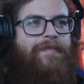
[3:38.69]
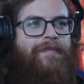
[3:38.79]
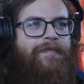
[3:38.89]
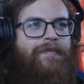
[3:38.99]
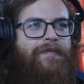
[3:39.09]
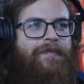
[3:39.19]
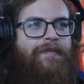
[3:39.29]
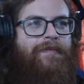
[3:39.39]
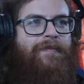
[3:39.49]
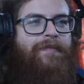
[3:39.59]

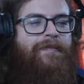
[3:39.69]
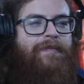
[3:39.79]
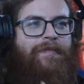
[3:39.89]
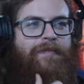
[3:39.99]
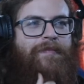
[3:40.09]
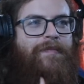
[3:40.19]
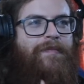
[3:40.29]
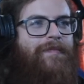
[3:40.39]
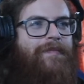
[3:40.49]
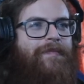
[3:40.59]
Nothing is said.